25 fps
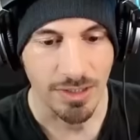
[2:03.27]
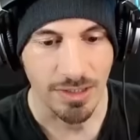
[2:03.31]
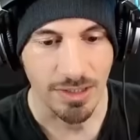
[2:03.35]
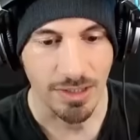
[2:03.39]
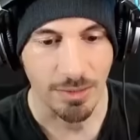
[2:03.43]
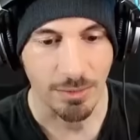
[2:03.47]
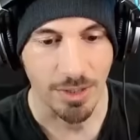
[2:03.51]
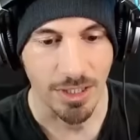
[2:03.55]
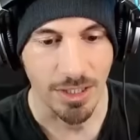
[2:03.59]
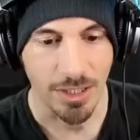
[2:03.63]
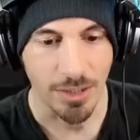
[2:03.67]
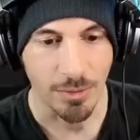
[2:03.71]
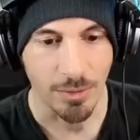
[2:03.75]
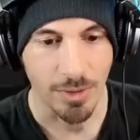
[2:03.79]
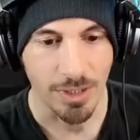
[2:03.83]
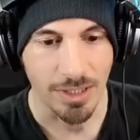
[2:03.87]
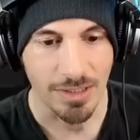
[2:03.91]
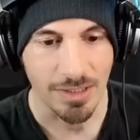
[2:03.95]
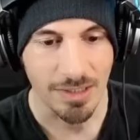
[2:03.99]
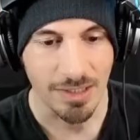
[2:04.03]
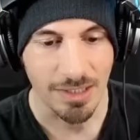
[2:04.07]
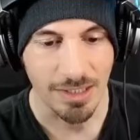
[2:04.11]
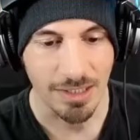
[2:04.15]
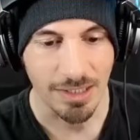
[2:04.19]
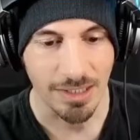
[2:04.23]
Some of the
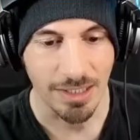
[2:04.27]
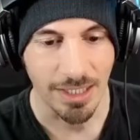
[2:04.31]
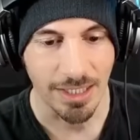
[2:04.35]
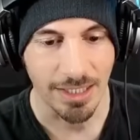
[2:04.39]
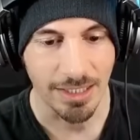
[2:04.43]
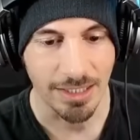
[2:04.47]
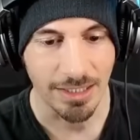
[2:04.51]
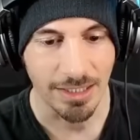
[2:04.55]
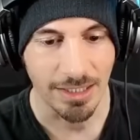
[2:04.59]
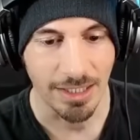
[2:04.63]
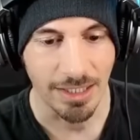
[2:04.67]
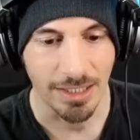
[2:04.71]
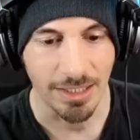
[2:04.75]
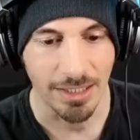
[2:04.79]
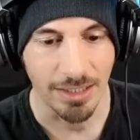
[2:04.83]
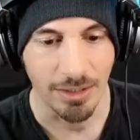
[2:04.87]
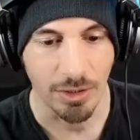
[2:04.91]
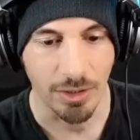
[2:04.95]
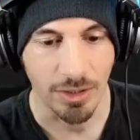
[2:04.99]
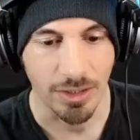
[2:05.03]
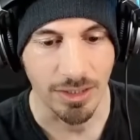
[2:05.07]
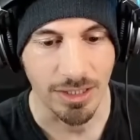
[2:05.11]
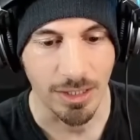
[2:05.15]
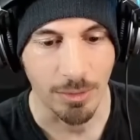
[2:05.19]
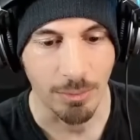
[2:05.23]
units that uh,
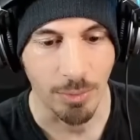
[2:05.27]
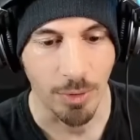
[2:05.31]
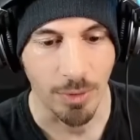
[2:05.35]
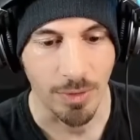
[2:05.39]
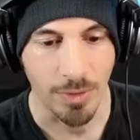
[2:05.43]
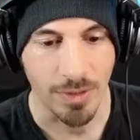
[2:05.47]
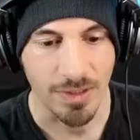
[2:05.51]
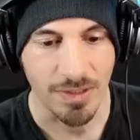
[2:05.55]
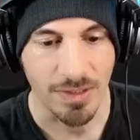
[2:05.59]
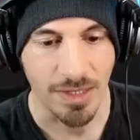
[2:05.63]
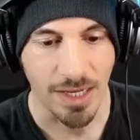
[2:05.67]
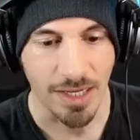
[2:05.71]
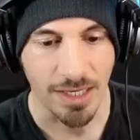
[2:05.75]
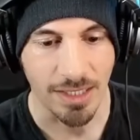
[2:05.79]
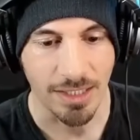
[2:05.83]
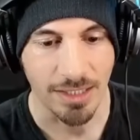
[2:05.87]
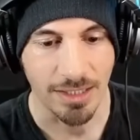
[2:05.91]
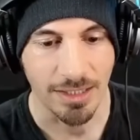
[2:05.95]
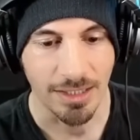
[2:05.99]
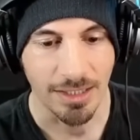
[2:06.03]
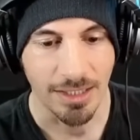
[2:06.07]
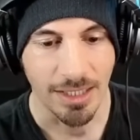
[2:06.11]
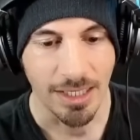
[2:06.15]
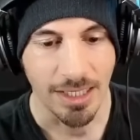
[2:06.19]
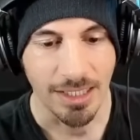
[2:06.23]
are on the opponent's
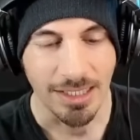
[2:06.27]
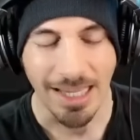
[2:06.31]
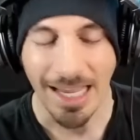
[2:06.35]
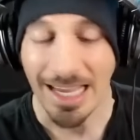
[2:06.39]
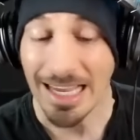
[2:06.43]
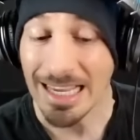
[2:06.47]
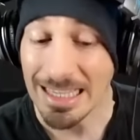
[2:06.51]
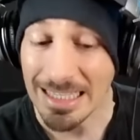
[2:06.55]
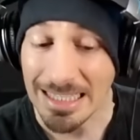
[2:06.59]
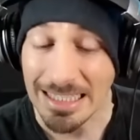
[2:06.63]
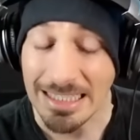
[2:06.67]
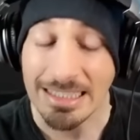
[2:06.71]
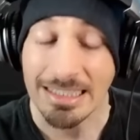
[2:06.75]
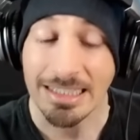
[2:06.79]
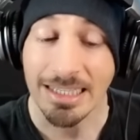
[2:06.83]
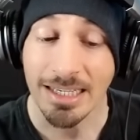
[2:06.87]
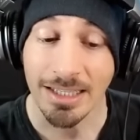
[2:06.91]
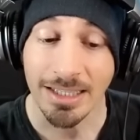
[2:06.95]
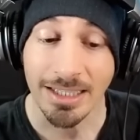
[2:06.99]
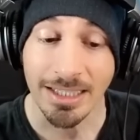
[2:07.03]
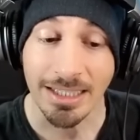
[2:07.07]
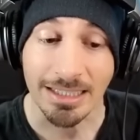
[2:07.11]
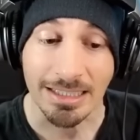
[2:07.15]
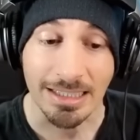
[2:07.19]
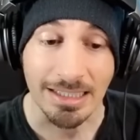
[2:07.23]
side. Yeah, he's
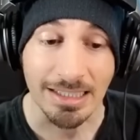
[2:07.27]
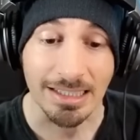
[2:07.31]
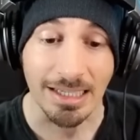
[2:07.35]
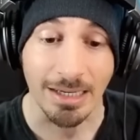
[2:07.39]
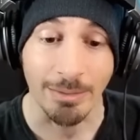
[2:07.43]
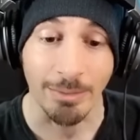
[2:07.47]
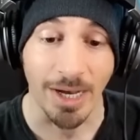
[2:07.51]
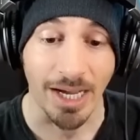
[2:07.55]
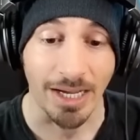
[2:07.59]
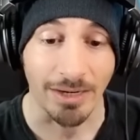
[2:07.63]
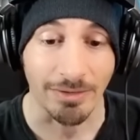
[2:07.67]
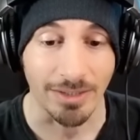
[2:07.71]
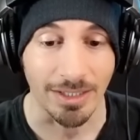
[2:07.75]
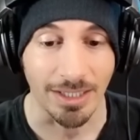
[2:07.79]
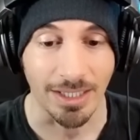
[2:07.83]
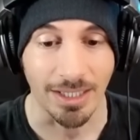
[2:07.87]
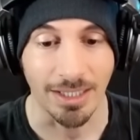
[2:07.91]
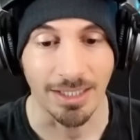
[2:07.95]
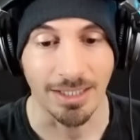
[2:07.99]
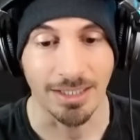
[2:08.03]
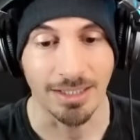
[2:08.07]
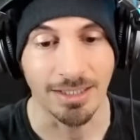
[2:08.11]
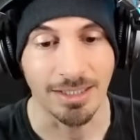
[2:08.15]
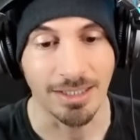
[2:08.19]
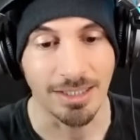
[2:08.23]
stealing a decent amount of
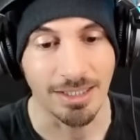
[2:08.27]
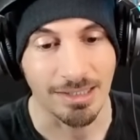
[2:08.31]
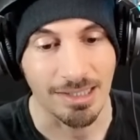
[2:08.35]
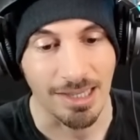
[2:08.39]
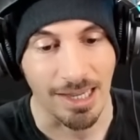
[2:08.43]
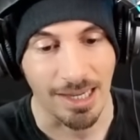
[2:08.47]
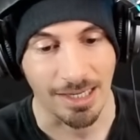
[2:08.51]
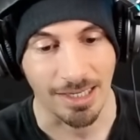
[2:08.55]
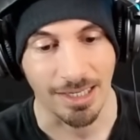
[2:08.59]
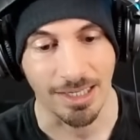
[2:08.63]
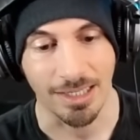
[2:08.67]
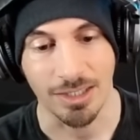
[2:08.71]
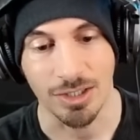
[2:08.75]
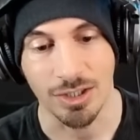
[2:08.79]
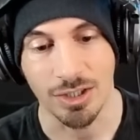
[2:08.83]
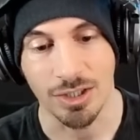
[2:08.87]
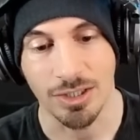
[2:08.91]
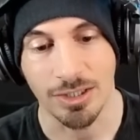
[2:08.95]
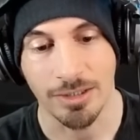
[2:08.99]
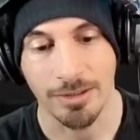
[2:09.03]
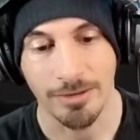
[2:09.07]
uh, attack gauge.